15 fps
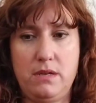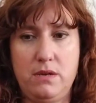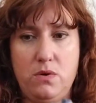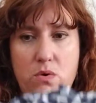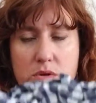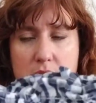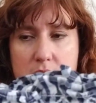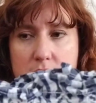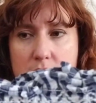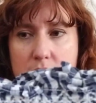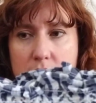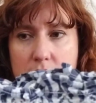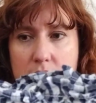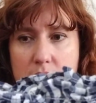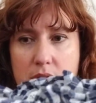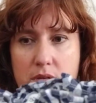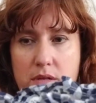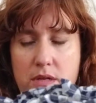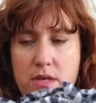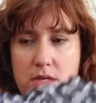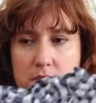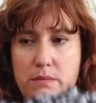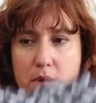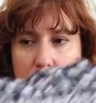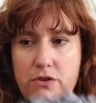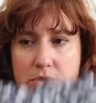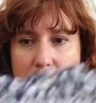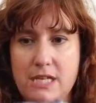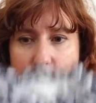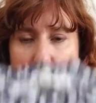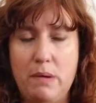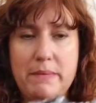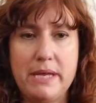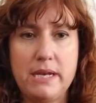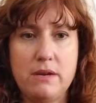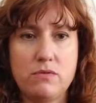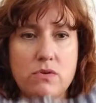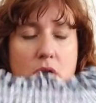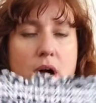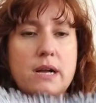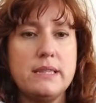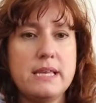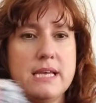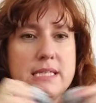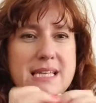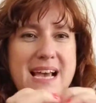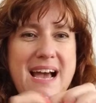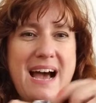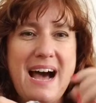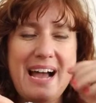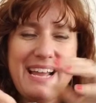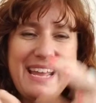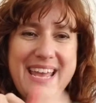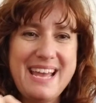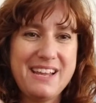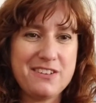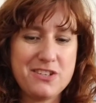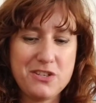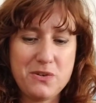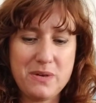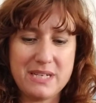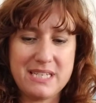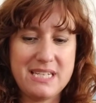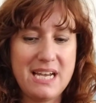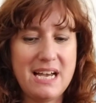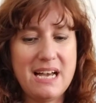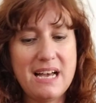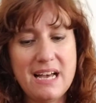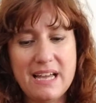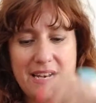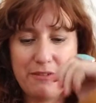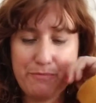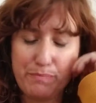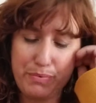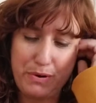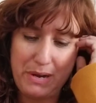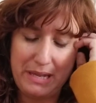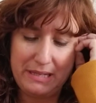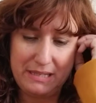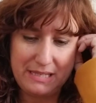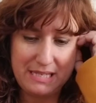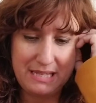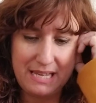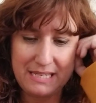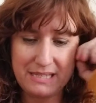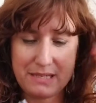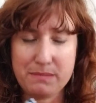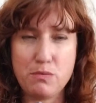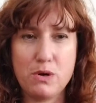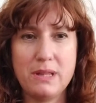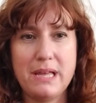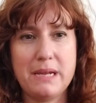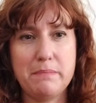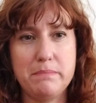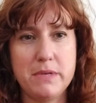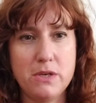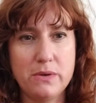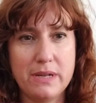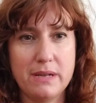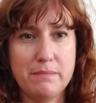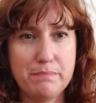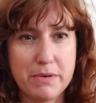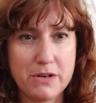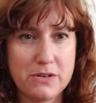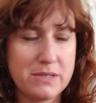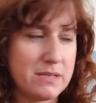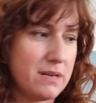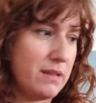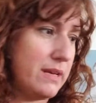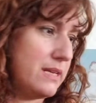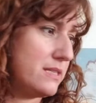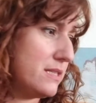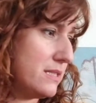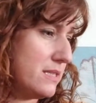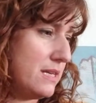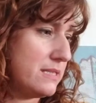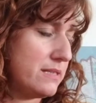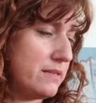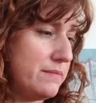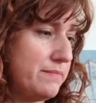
gorgeous little smaller sized woman rock this. I can't do a ton of prints unless they're more like muted personally. It just doesn't